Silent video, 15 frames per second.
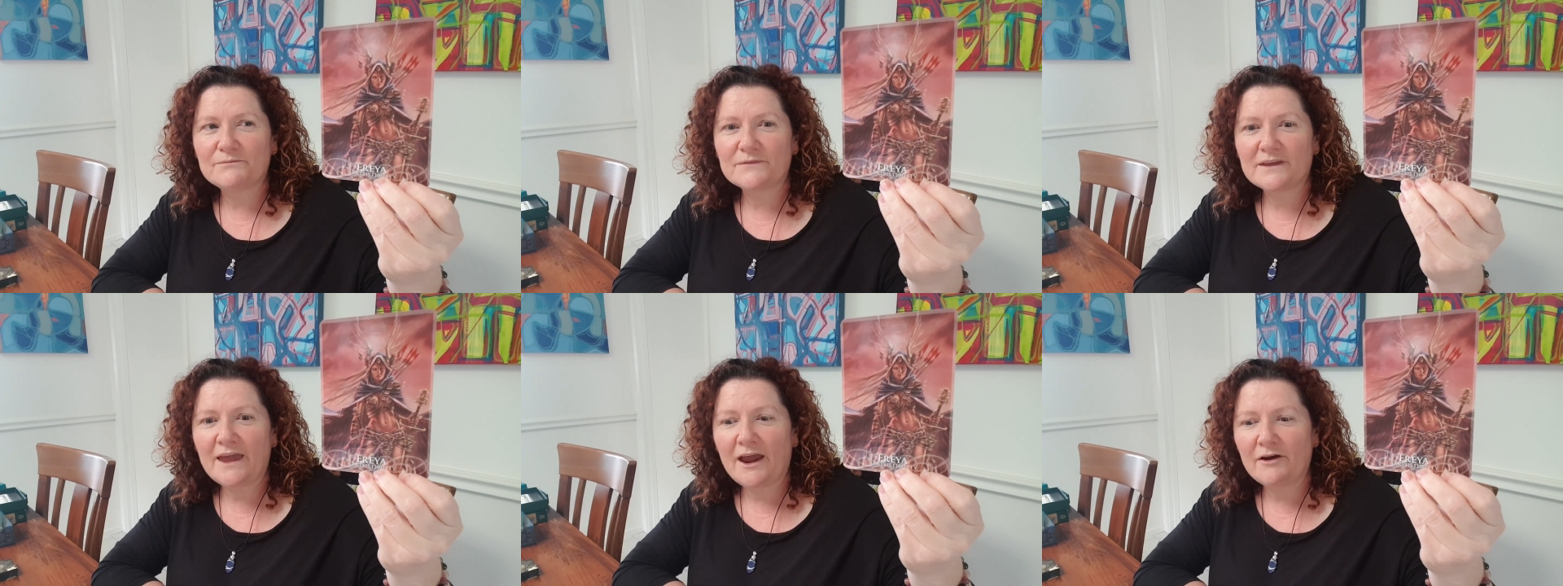
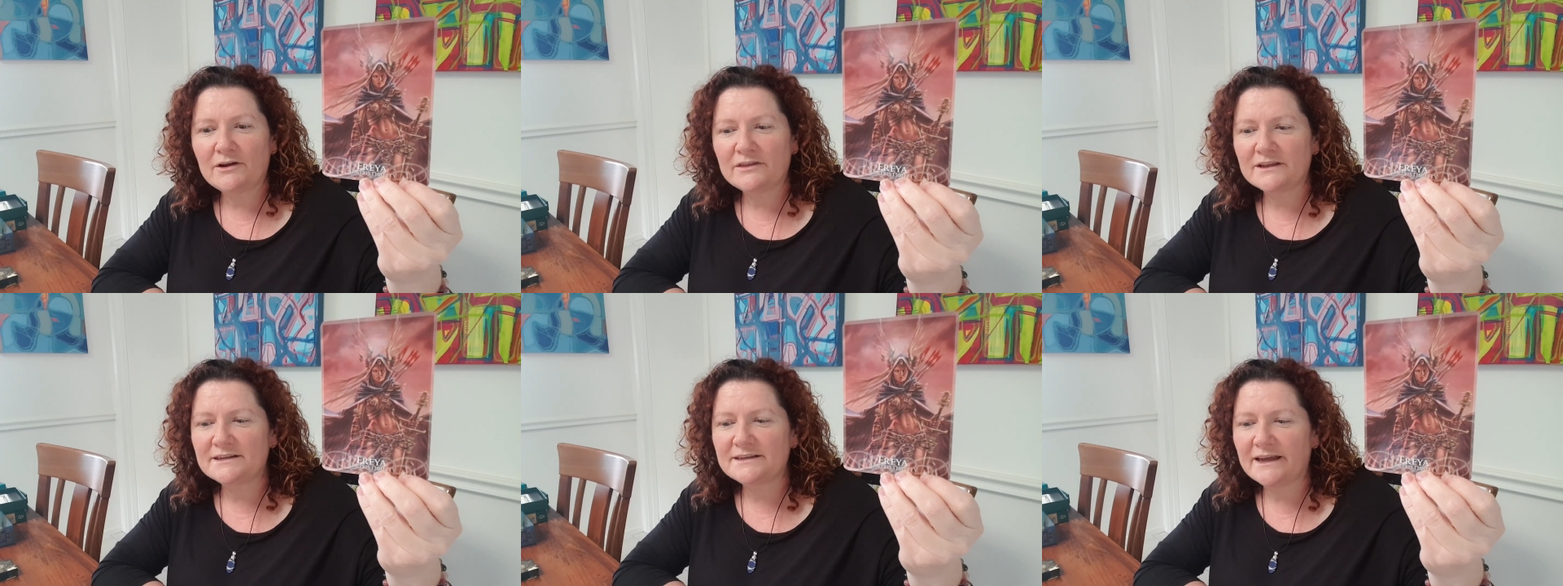carry
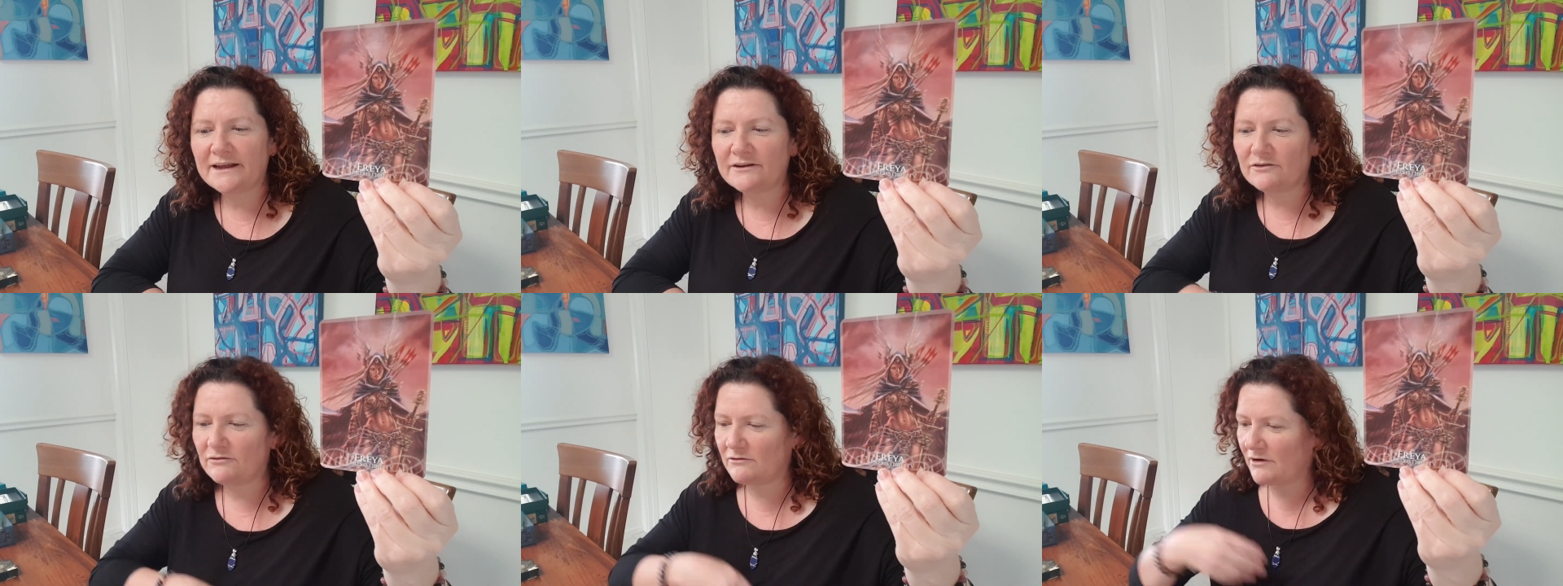the
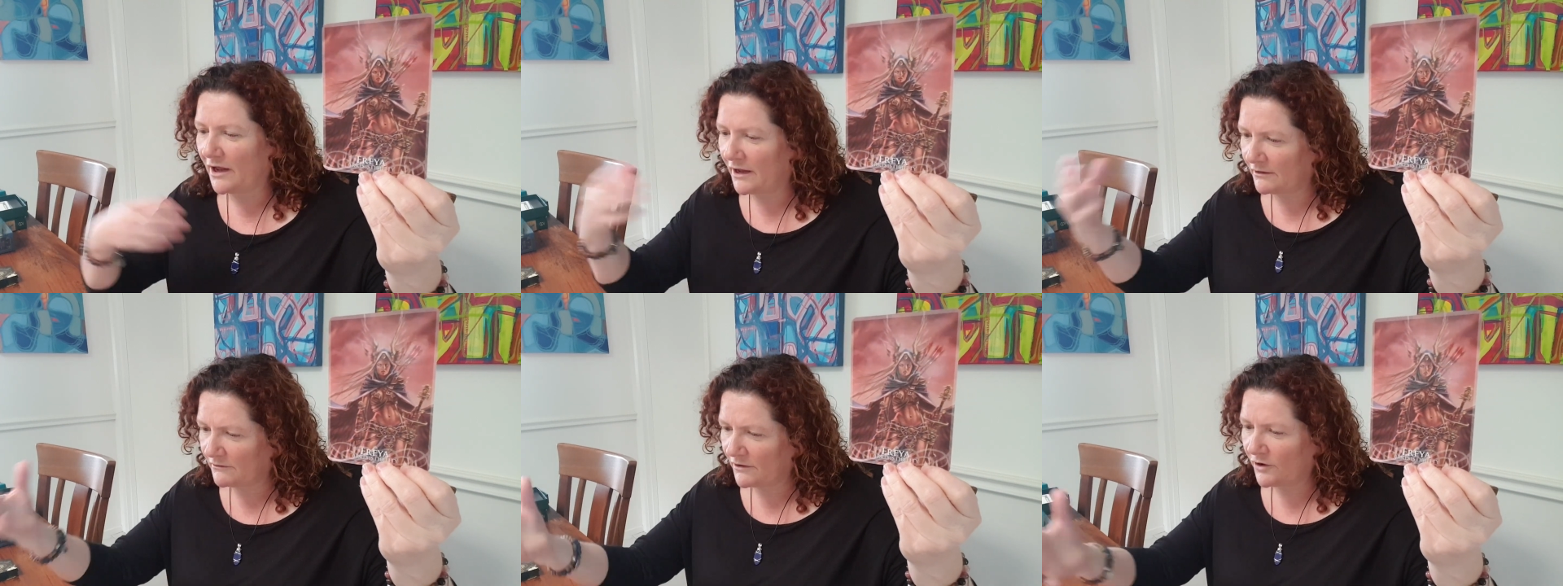dead
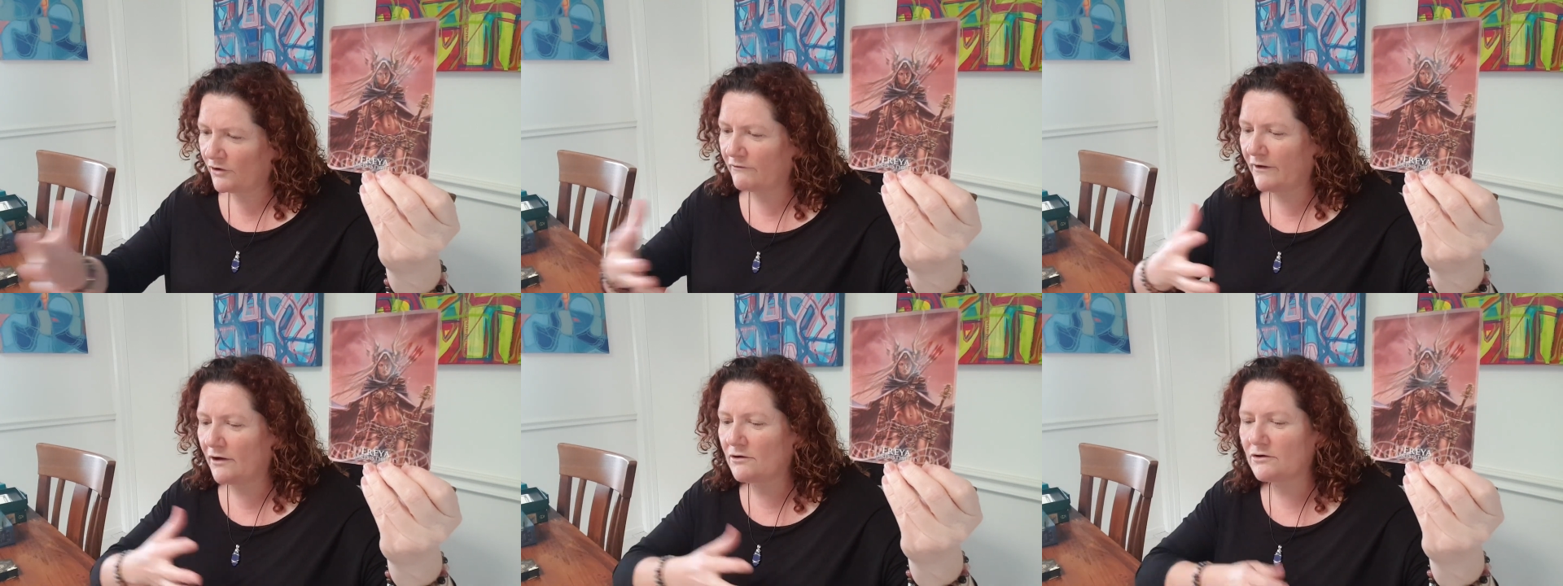and her
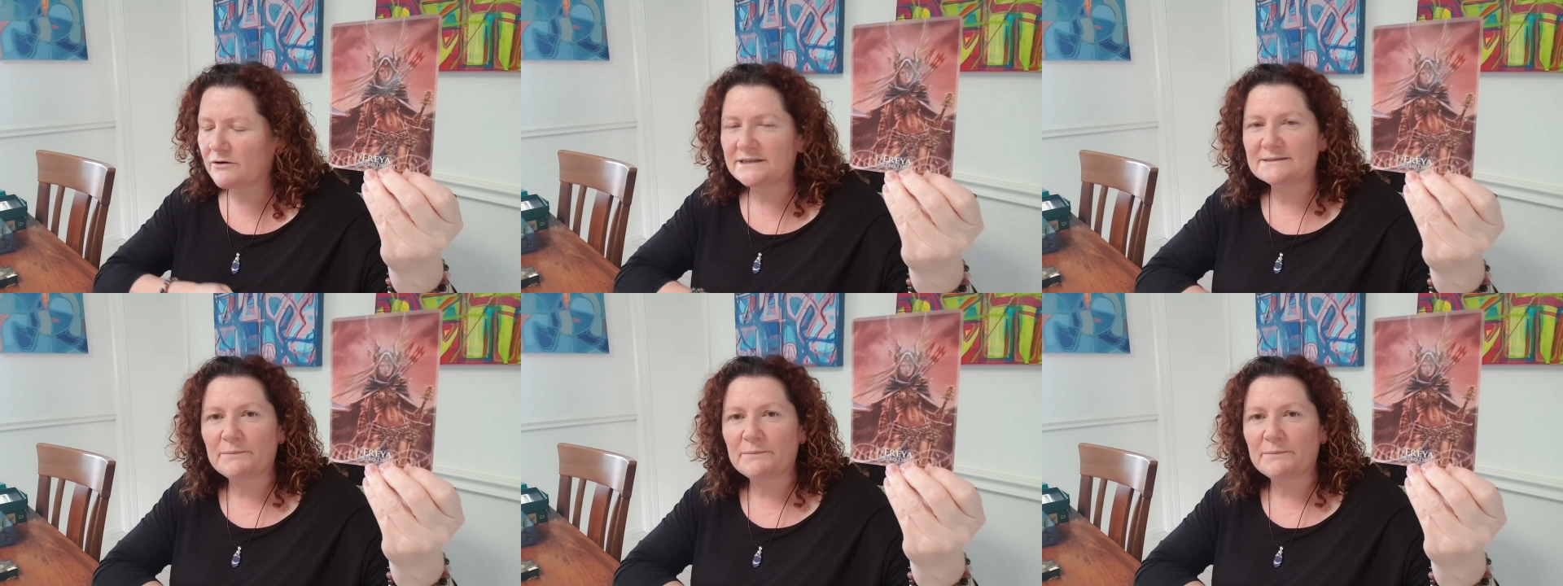Valkyries,